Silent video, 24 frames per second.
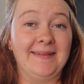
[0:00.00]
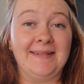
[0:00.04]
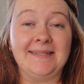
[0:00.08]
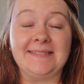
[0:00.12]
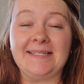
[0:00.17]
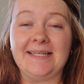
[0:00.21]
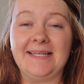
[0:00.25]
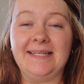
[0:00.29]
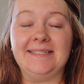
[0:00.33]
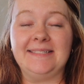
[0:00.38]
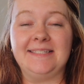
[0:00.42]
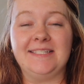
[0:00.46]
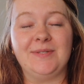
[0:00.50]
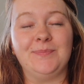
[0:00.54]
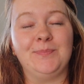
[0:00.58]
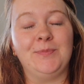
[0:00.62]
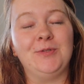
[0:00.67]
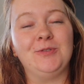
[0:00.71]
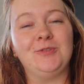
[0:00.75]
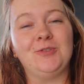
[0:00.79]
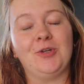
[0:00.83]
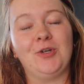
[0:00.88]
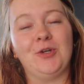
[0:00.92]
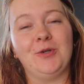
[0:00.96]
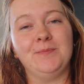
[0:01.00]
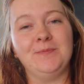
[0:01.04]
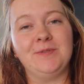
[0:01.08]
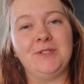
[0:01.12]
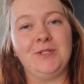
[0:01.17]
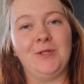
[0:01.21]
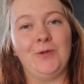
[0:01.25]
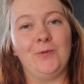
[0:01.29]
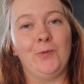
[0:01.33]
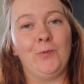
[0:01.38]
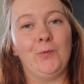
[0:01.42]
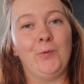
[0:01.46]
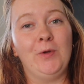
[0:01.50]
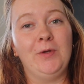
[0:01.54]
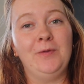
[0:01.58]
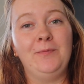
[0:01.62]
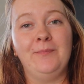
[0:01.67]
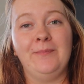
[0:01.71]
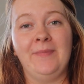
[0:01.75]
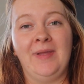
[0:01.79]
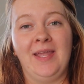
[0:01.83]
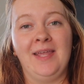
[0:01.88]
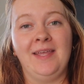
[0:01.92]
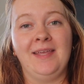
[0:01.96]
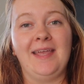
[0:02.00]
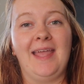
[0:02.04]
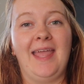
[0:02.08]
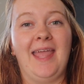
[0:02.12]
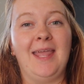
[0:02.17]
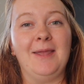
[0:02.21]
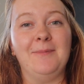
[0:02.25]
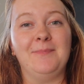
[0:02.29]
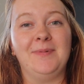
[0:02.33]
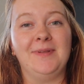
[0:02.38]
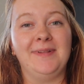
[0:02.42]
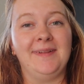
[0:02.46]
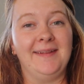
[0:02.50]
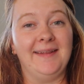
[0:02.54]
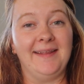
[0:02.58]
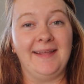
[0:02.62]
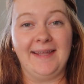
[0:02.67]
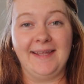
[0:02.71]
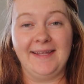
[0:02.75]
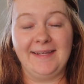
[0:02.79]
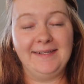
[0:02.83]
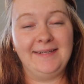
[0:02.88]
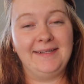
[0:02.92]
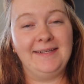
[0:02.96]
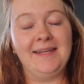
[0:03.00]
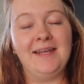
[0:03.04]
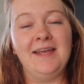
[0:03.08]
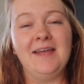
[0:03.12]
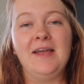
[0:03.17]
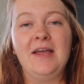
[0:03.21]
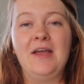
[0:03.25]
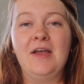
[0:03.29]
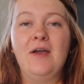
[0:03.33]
this in simple terms, you will make a plan